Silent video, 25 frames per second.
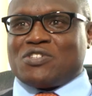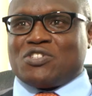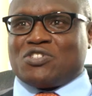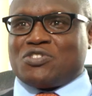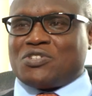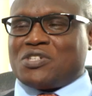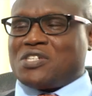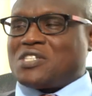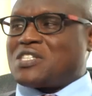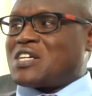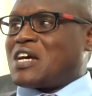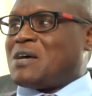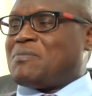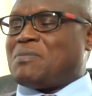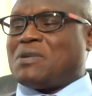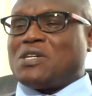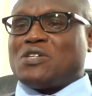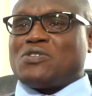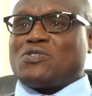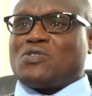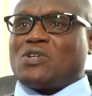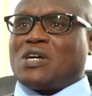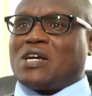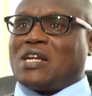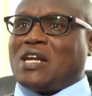insurance
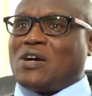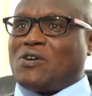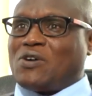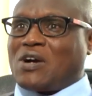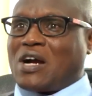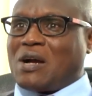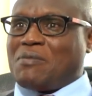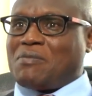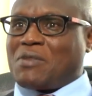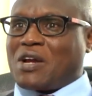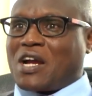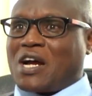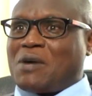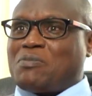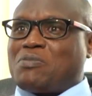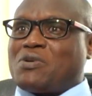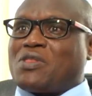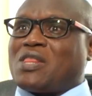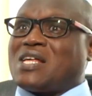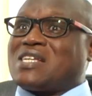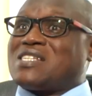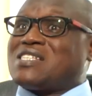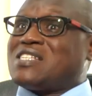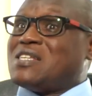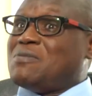companies, we are now coming up
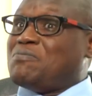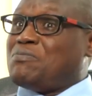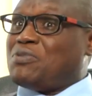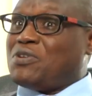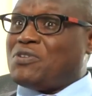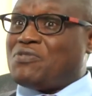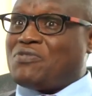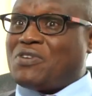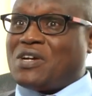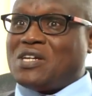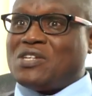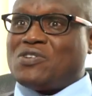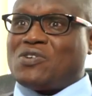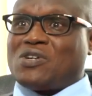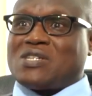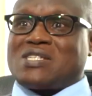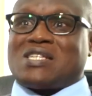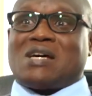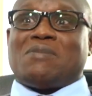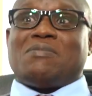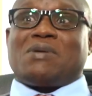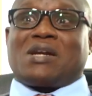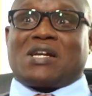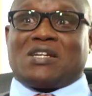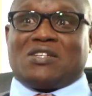with a simplified or
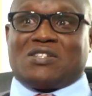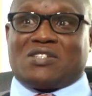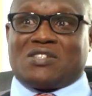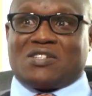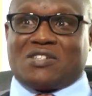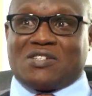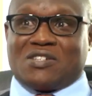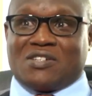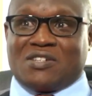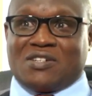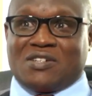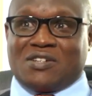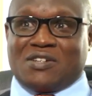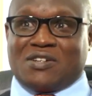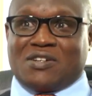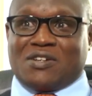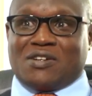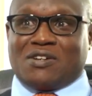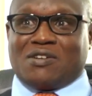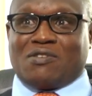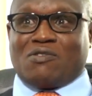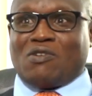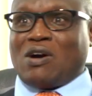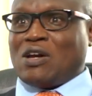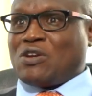summarized
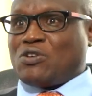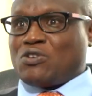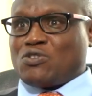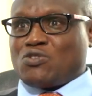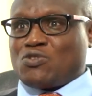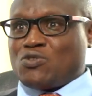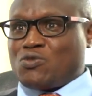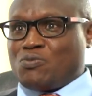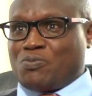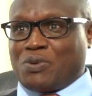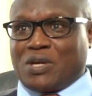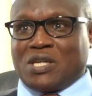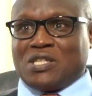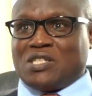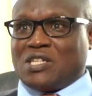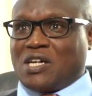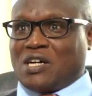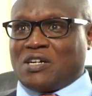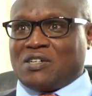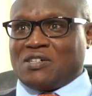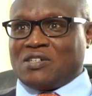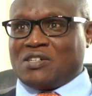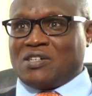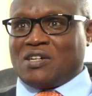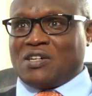1 or 2 pager